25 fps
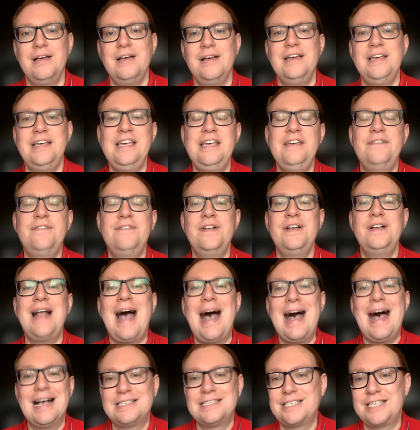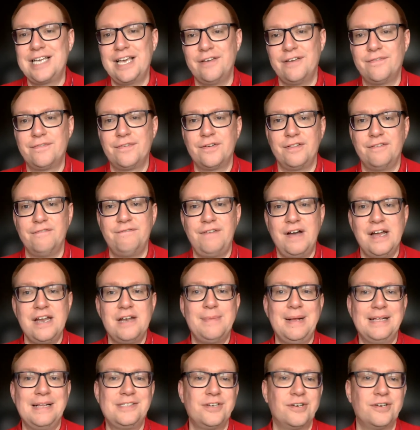Even asking for the
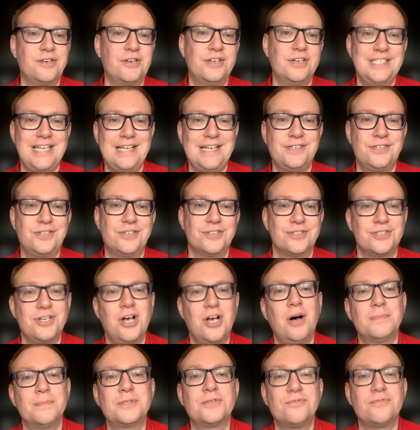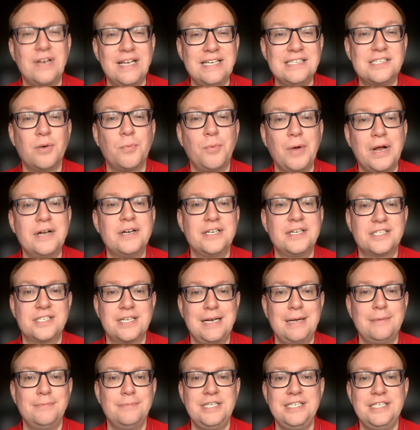environmental credentials helps raise awareness
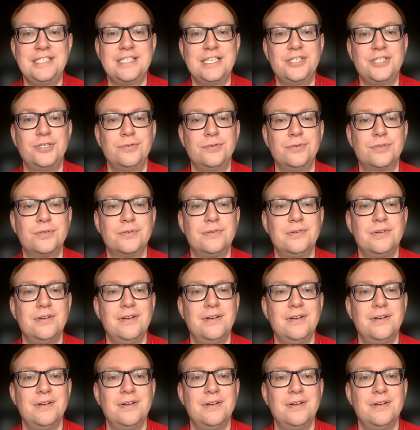around these issues.